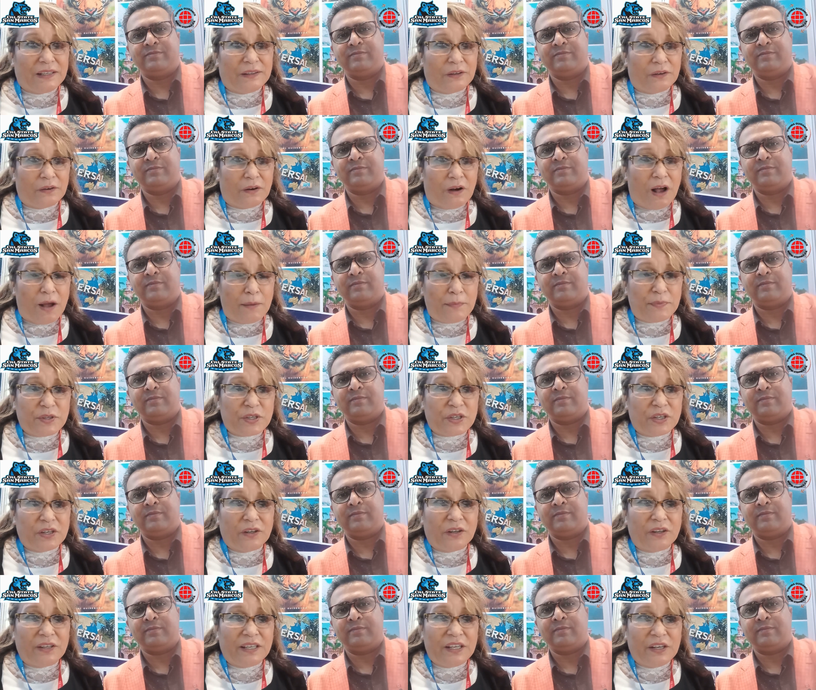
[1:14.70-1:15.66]
Speaker 1: and they're
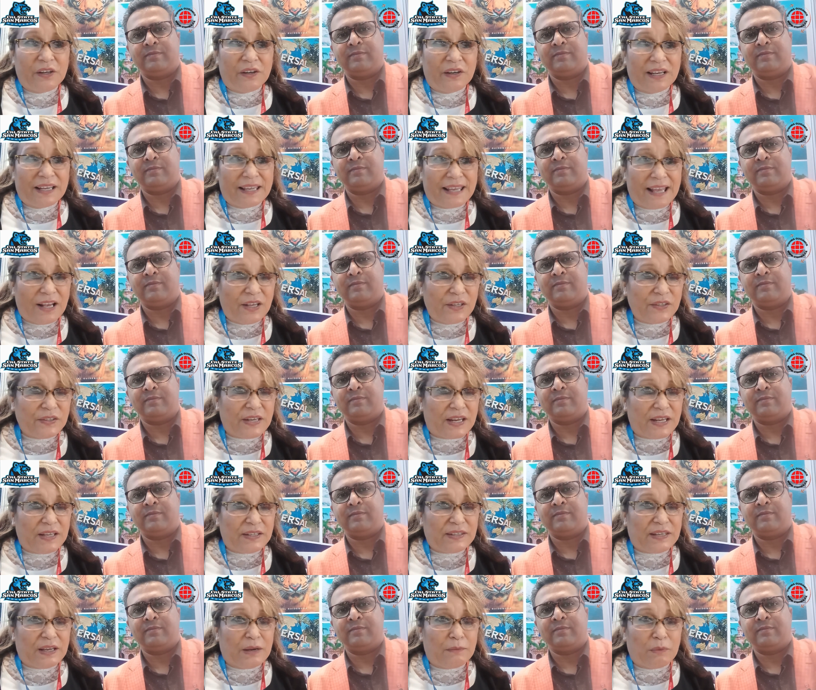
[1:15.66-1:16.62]
optional here at Cal
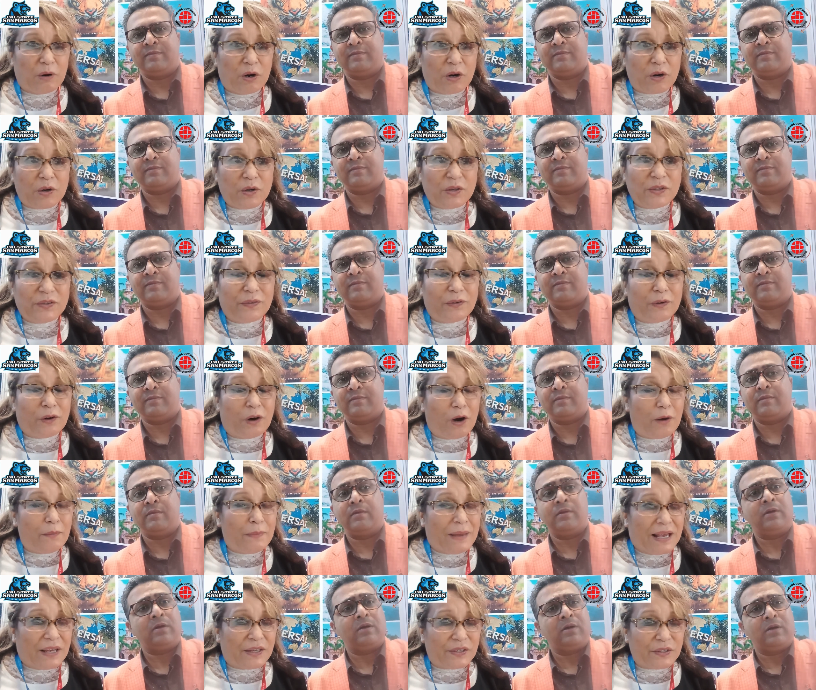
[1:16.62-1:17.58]
State San Marcos for
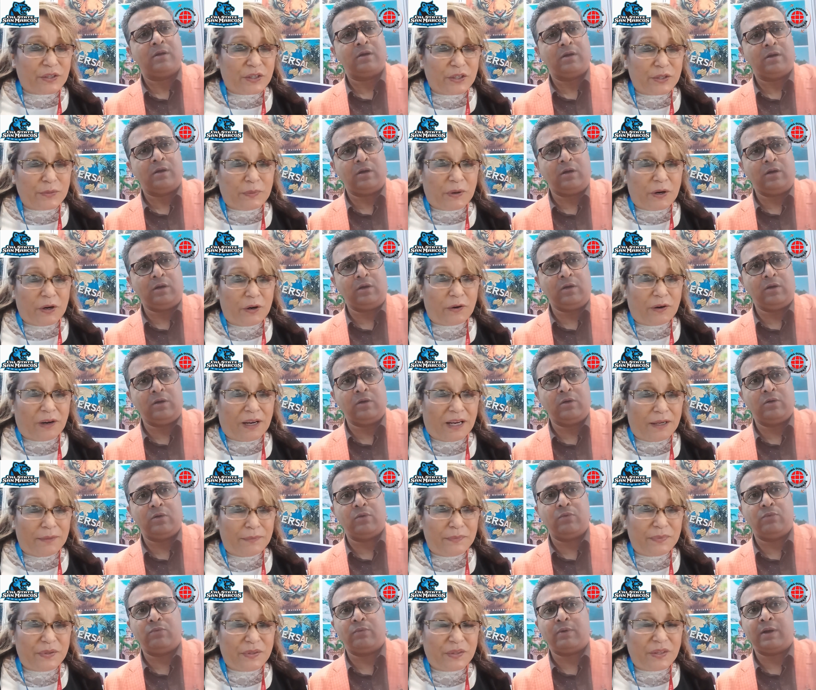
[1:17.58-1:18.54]
our master's
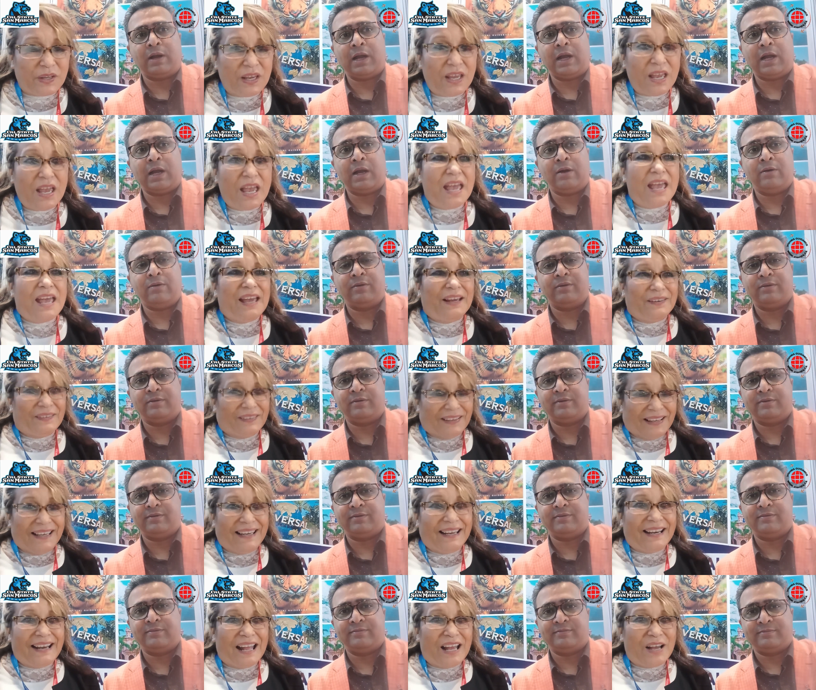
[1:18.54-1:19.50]
programs,
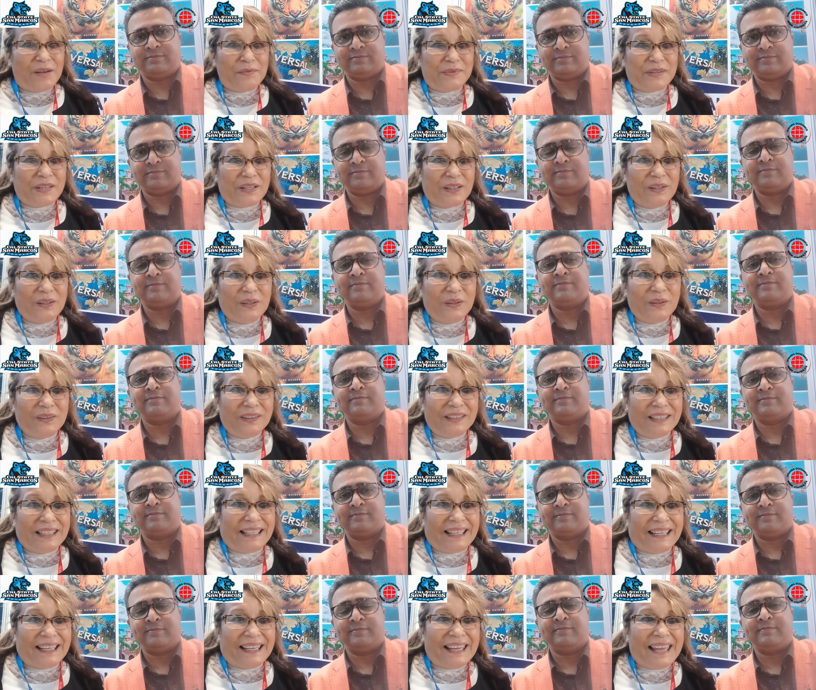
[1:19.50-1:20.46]
right?
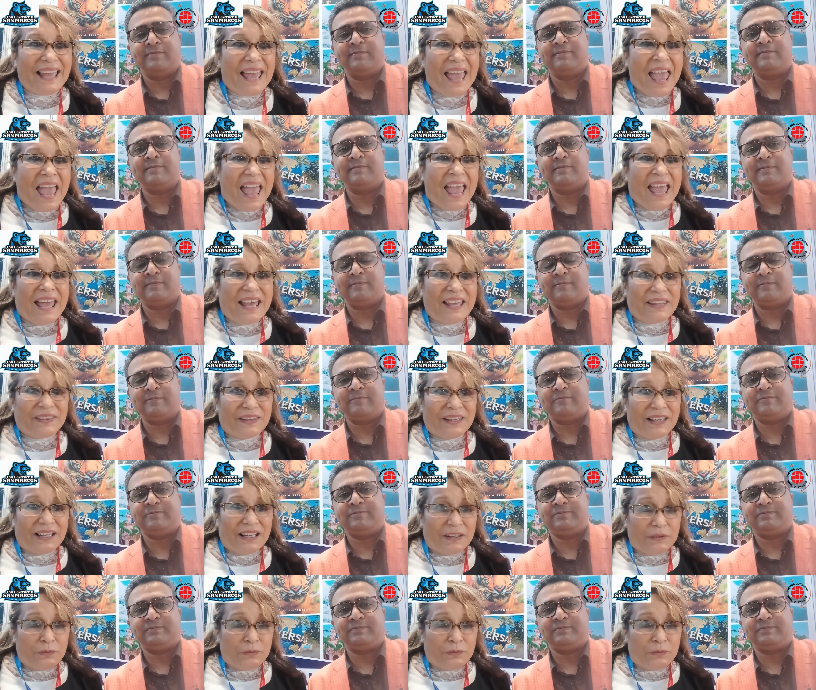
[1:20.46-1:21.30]
Absolutely. And